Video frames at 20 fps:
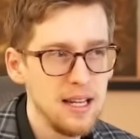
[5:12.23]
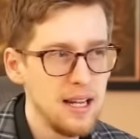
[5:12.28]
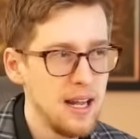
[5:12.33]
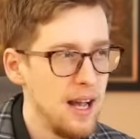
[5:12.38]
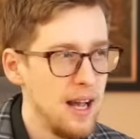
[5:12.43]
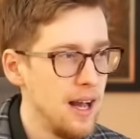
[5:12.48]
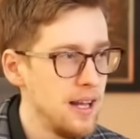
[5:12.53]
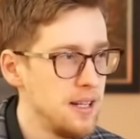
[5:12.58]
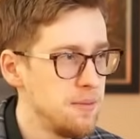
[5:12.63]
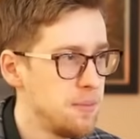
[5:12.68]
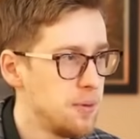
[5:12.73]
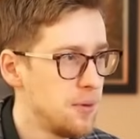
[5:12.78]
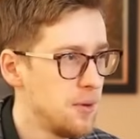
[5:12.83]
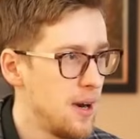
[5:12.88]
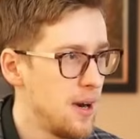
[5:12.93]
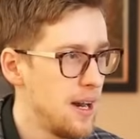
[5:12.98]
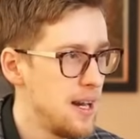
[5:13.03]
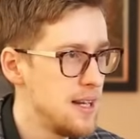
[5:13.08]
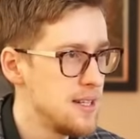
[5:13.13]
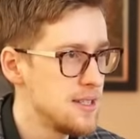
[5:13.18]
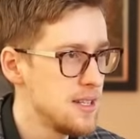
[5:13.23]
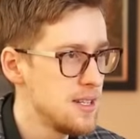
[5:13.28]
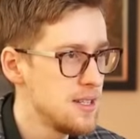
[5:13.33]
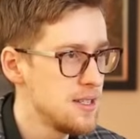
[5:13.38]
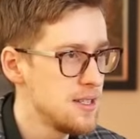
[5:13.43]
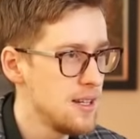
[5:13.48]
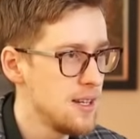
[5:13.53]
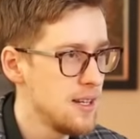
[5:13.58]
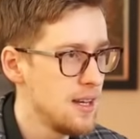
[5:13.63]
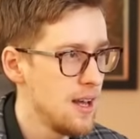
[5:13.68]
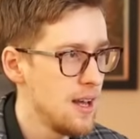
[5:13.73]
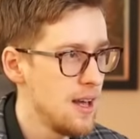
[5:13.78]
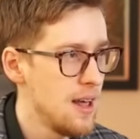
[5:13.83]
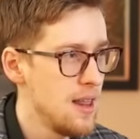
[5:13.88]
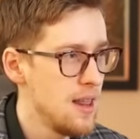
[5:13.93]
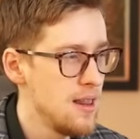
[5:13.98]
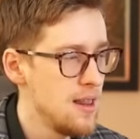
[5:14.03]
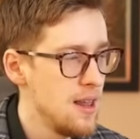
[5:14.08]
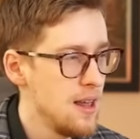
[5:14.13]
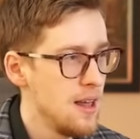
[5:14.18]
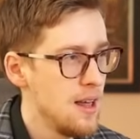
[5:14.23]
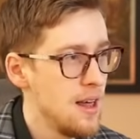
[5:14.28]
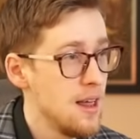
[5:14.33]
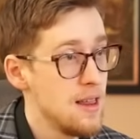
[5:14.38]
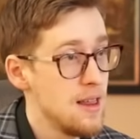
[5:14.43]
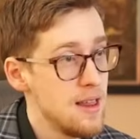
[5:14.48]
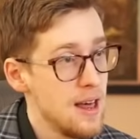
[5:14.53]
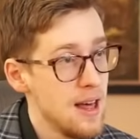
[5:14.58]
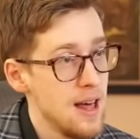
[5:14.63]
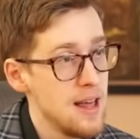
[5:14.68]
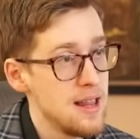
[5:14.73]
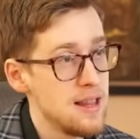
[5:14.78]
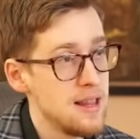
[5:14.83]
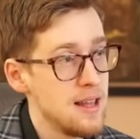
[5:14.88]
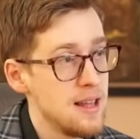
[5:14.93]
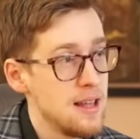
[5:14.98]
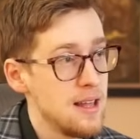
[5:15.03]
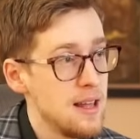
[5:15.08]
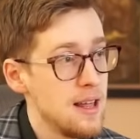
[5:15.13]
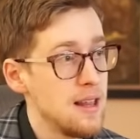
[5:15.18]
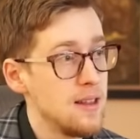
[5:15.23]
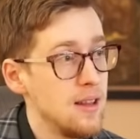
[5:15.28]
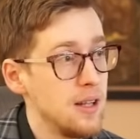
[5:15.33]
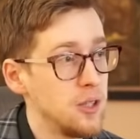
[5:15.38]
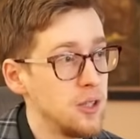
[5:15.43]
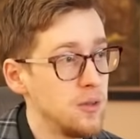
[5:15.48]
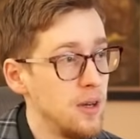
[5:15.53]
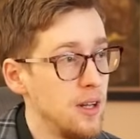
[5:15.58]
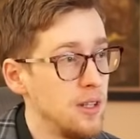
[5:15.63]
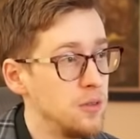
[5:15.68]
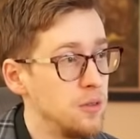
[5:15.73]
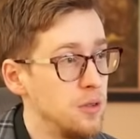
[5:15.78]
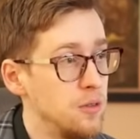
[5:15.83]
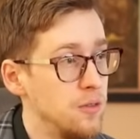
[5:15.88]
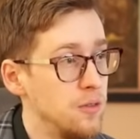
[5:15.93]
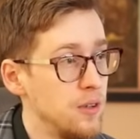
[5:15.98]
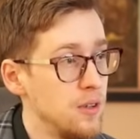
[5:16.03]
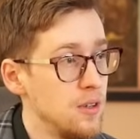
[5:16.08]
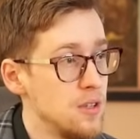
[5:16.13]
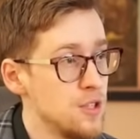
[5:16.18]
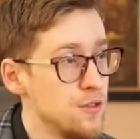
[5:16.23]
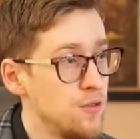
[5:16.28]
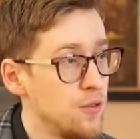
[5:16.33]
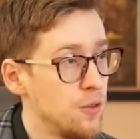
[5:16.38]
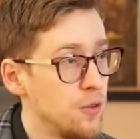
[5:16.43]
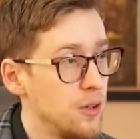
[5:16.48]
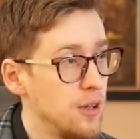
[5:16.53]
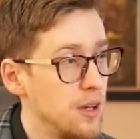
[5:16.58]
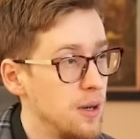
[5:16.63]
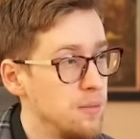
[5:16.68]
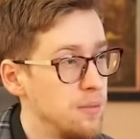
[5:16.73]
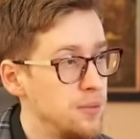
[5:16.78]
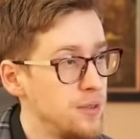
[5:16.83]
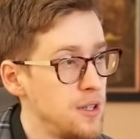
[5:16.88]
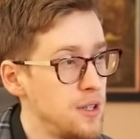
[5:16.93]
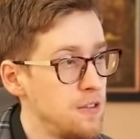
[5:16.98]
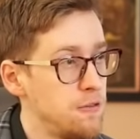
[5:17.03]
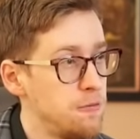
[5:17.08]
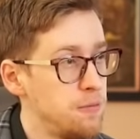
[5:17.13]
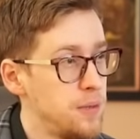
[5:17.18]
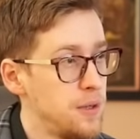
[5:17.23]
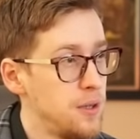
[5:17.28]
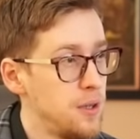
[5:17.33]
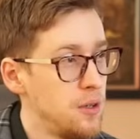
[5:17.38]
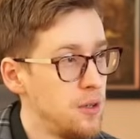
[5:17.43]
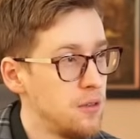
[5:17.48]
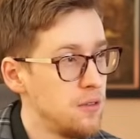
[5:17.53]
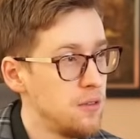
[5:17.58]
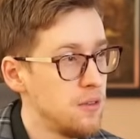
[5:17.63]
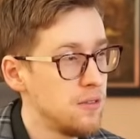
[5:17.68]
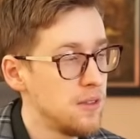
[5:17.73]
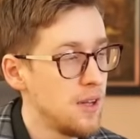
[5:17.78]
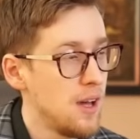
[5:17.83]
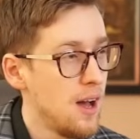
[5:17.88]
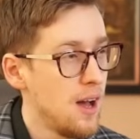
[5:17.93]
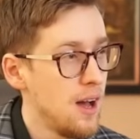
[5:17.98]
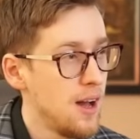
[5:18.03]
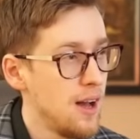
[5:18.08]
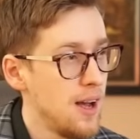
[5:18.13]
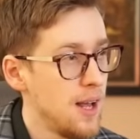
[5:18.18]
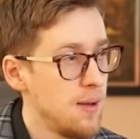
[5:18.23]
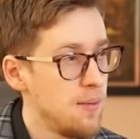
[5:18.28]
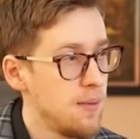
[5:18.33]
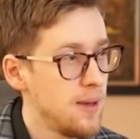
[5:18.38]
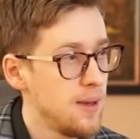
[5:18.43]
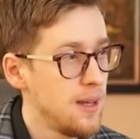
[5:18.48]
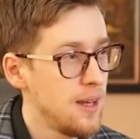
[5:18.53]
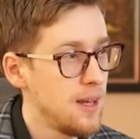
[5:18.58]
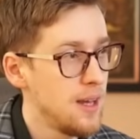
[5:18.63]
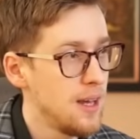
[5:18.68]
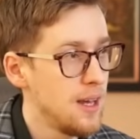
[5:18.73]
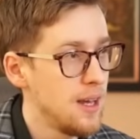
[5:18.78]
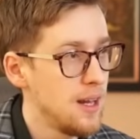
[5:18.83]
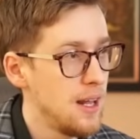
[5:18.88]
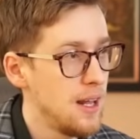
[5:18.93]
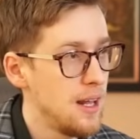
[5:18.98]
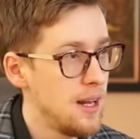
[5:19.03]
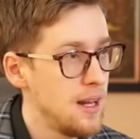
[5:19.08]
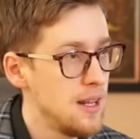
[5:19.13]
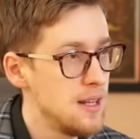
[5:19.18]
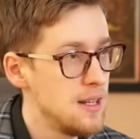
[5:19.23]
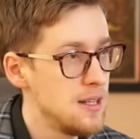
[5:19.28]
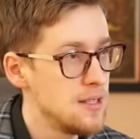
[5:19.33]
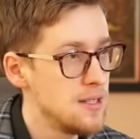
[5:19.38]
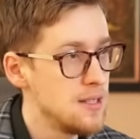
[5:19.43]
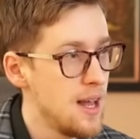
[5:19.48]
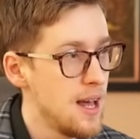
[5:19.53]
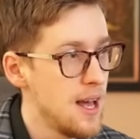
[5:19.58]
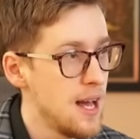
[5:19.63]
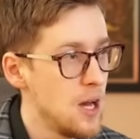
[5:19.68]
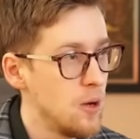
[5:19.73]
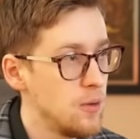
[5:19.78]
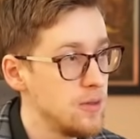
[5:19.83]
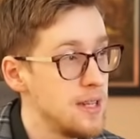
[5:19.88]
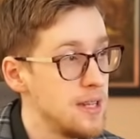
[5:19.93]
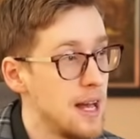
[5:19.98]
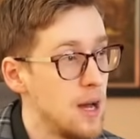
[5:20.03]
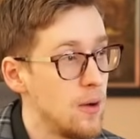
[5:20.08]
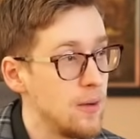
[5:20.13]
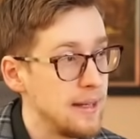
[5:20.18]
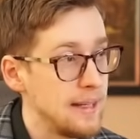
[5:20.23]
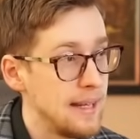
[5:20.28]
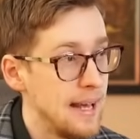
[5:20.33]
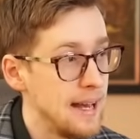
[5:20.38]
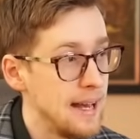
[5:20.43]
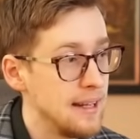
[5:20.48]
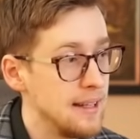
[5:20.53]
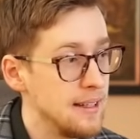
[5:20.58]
cut prices and then the trend reversed for a brief period of time, but it is now down again.